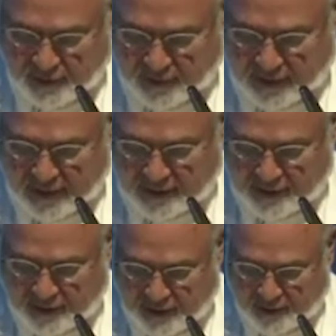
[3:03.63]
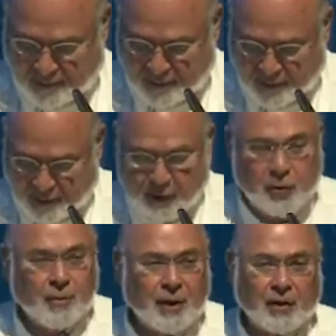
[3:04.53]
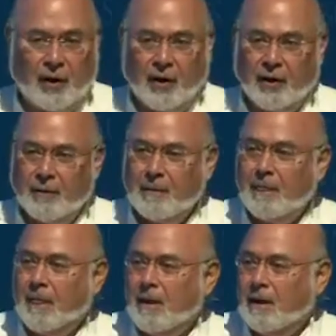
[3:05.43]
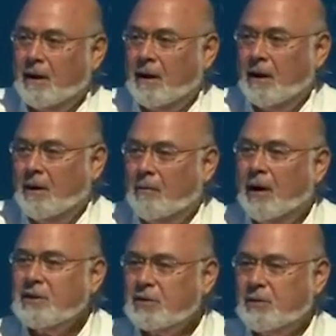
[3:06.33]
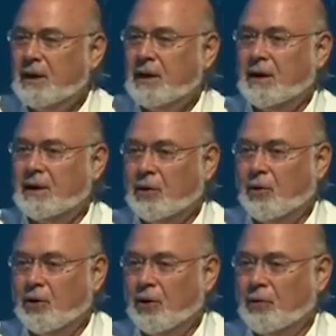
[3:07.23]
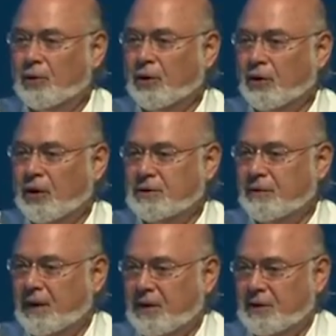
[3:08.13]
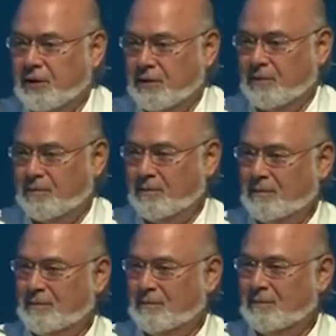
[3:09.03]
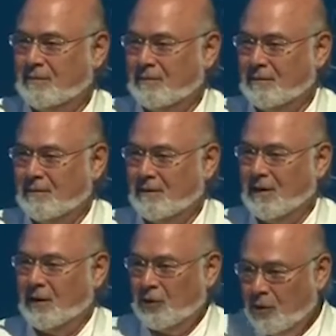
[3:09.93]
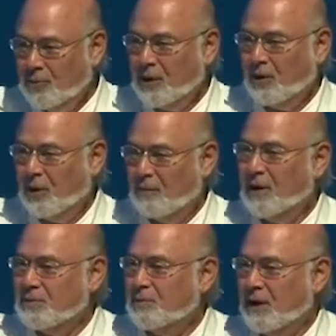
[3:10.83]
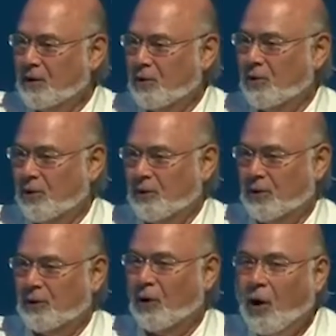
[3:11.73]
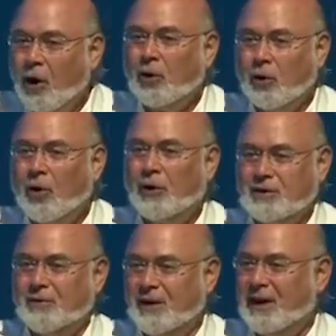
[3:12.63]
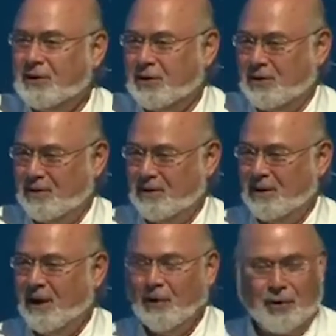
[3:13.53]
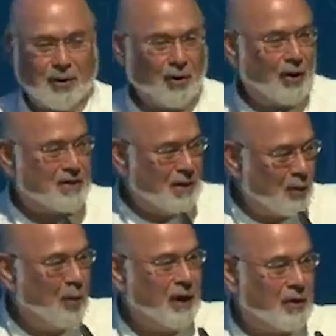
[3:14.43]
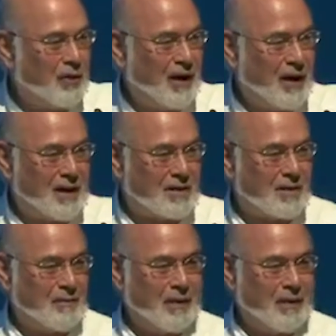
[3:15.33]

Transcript: that human law must be in accord with the laws of nature. Human law must be in accord with there are laws of nature. There are laws that we create.